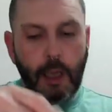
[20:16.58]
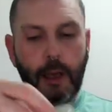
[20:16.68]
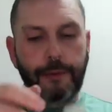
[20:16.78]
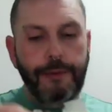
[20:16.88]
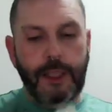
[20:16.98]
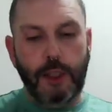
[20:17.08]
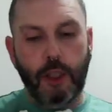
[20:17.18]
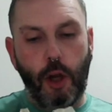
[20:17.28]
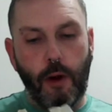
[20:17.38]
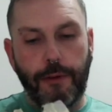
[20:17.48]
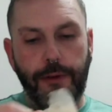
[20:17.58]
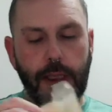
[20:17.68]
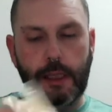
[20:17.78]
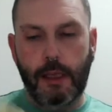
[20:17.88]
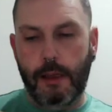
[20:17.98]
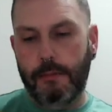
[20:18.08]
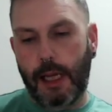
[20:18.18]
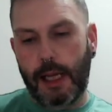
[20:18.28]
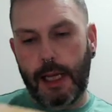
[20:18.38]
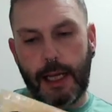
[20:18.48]
Finished off
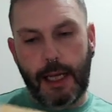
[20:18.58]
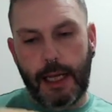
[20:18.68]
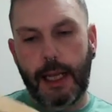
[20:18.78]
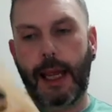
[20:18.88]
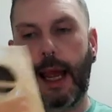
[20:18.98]
my